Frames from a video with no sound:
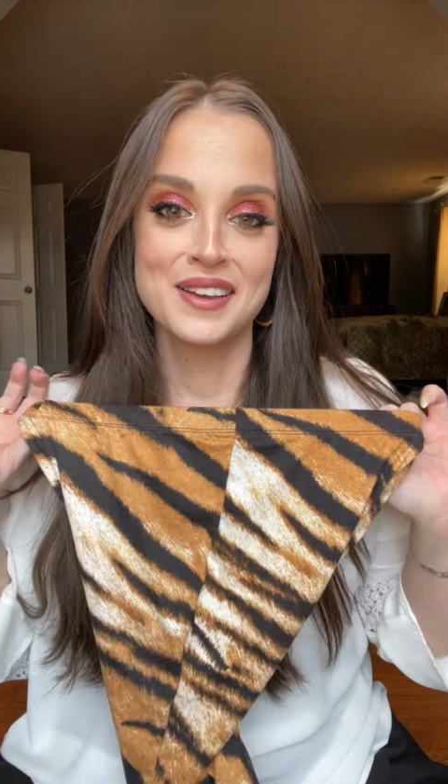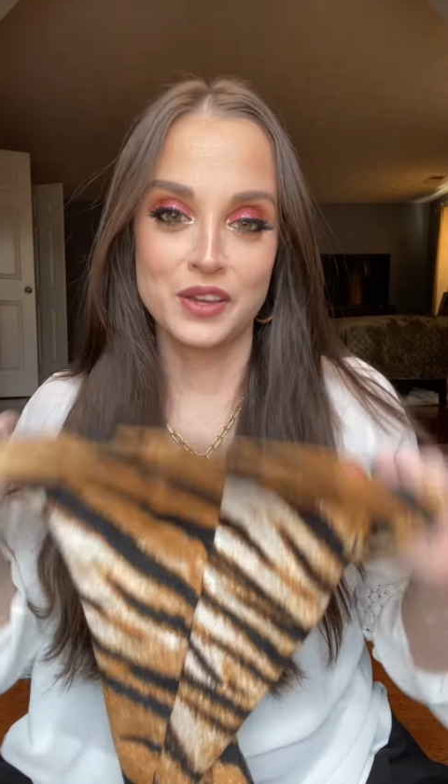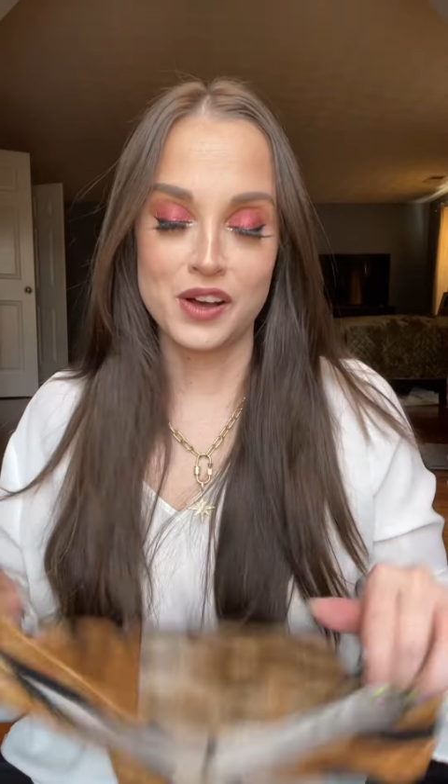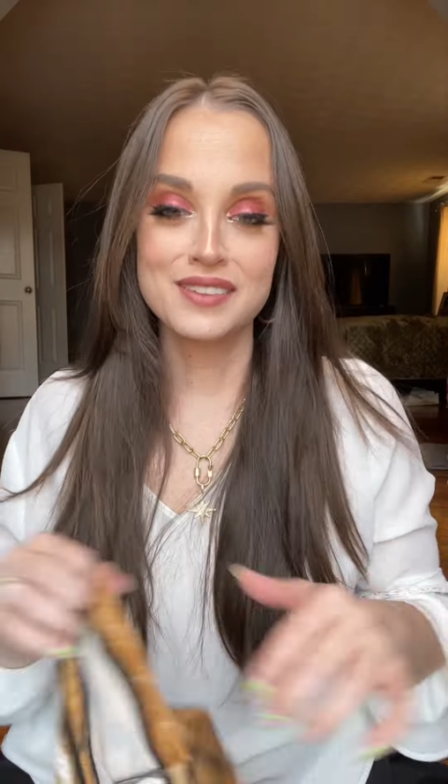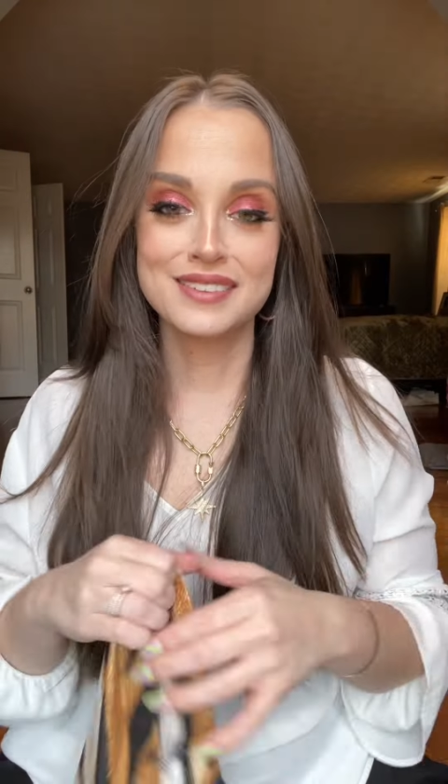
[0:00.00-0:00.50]

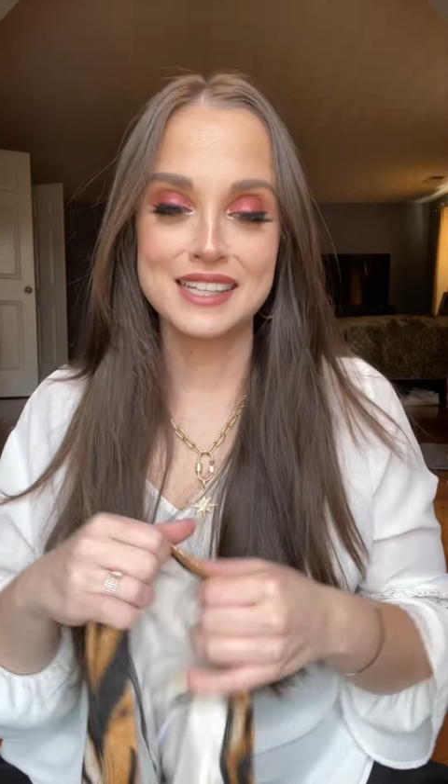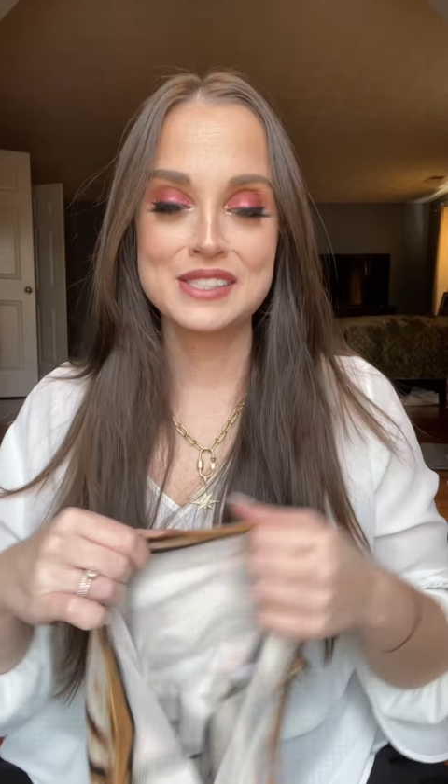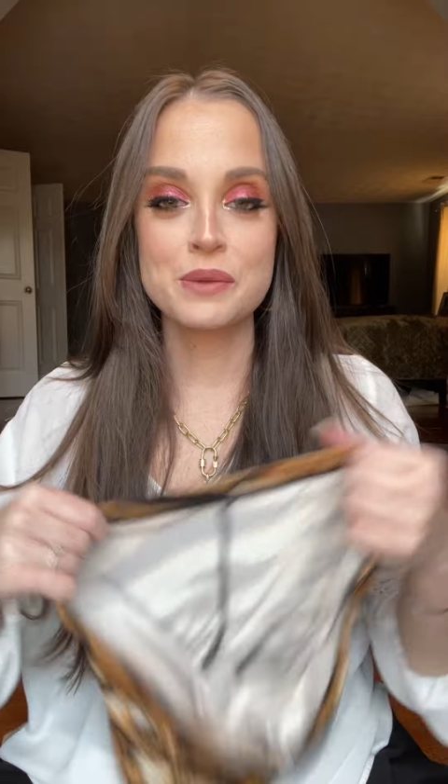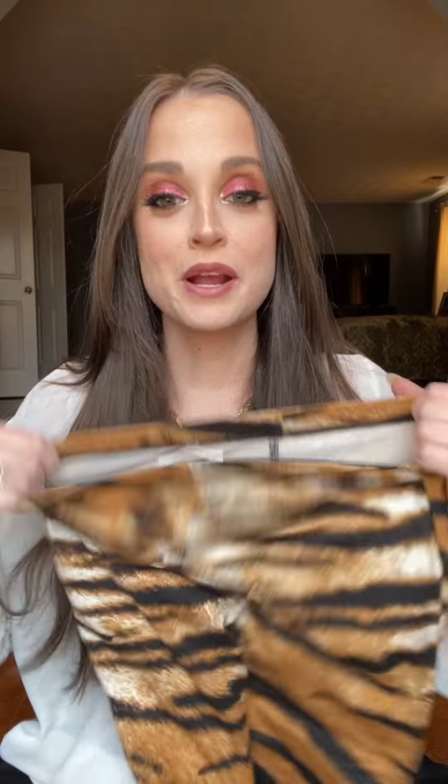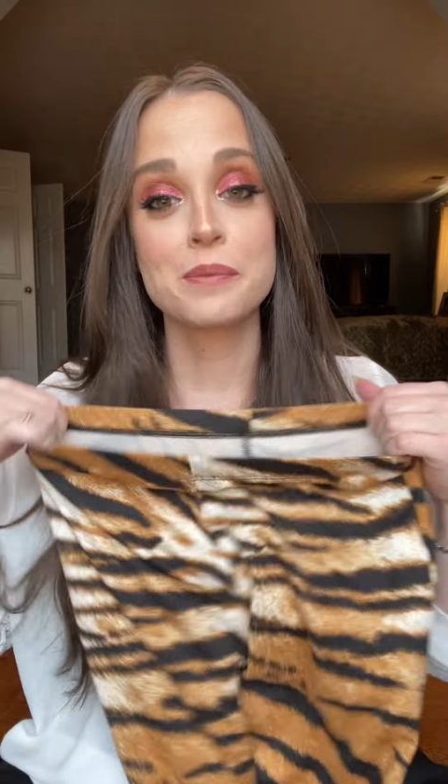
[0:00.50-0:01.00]
Y'all, these
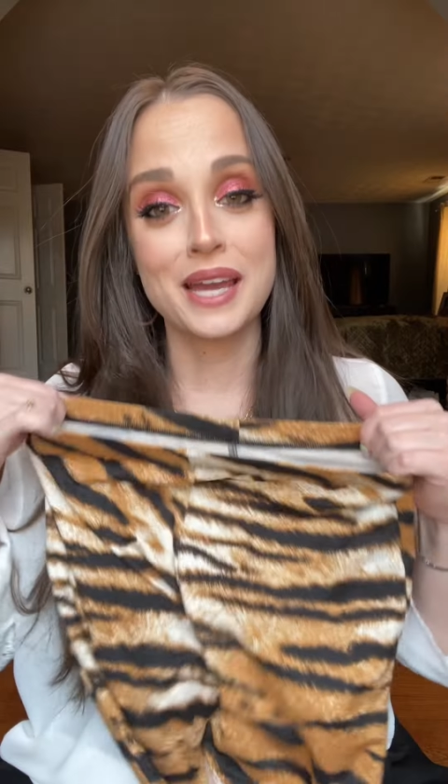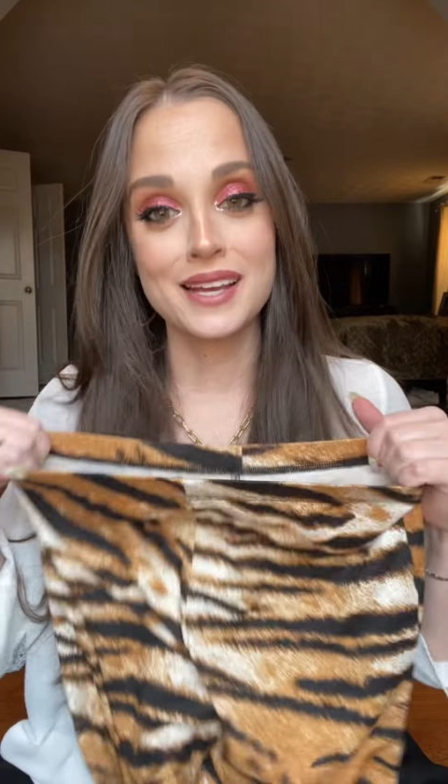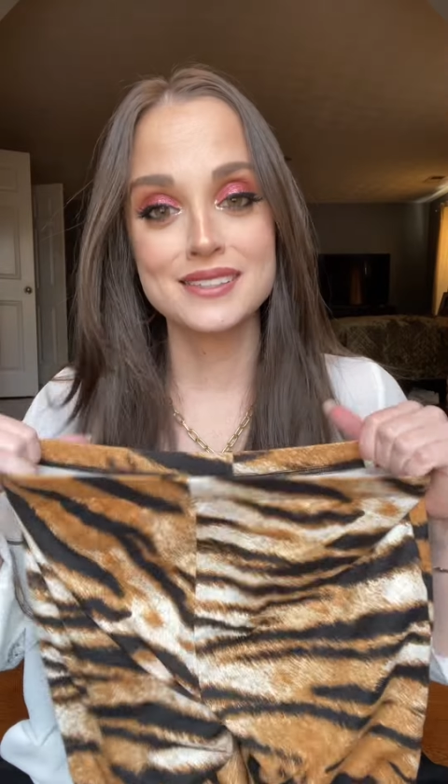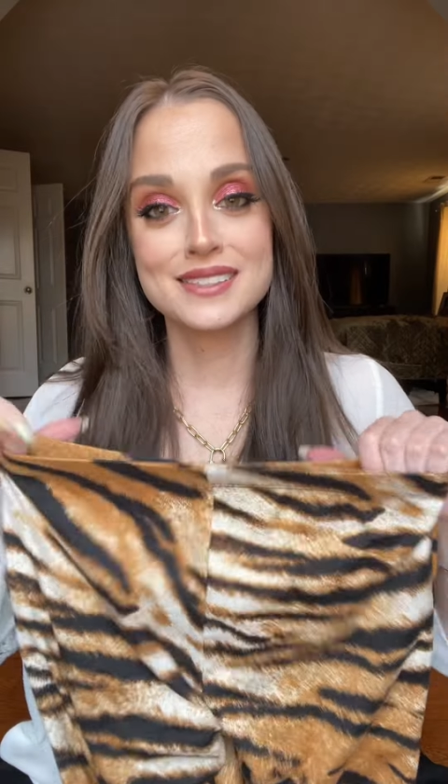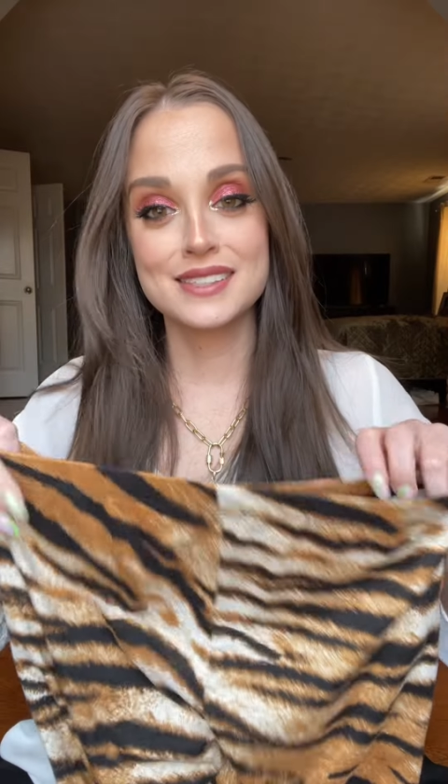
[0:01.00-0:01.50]
are a pair of
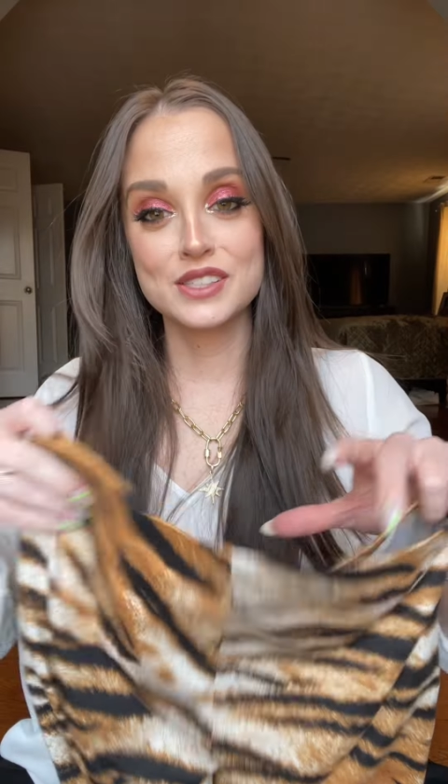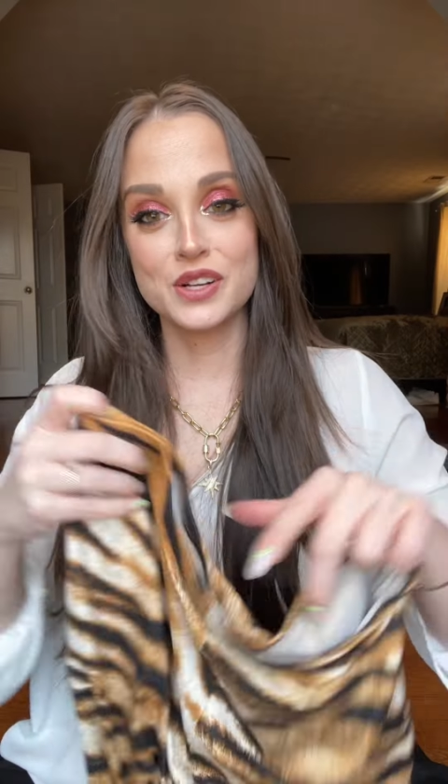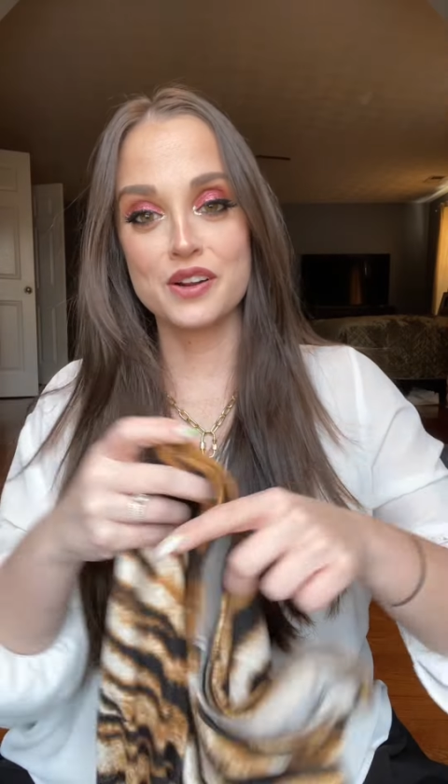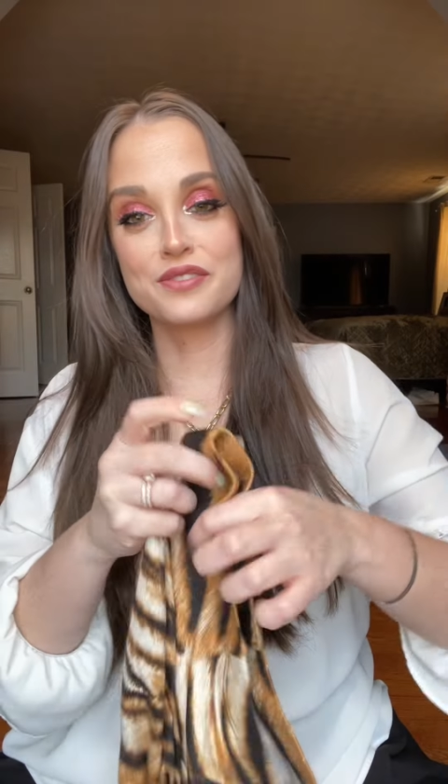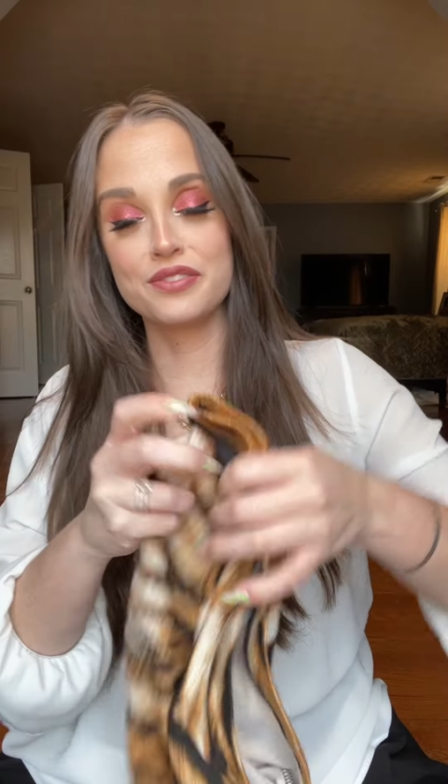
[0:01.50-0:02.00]
pants. These
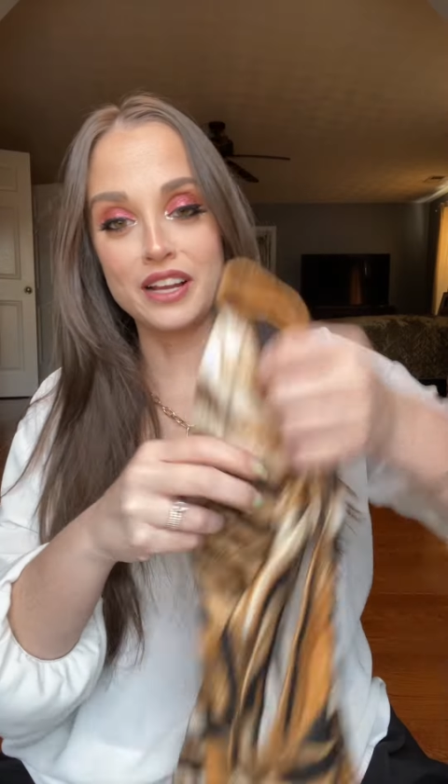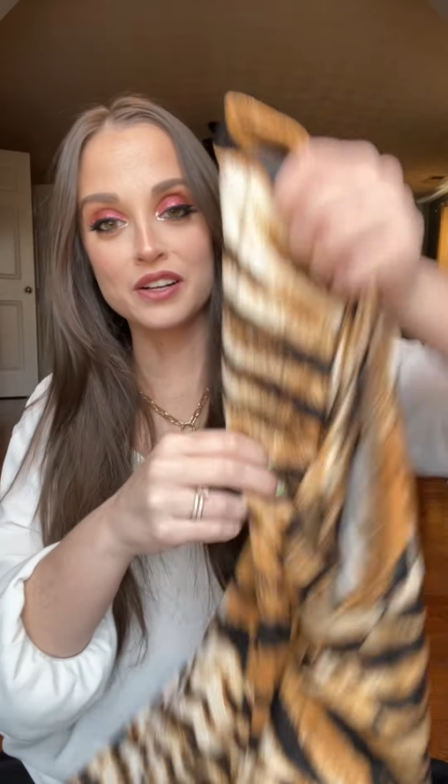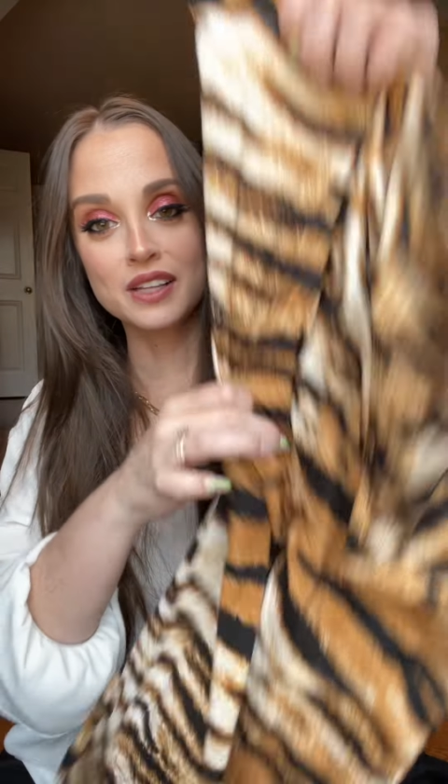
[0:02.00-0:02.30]
are flare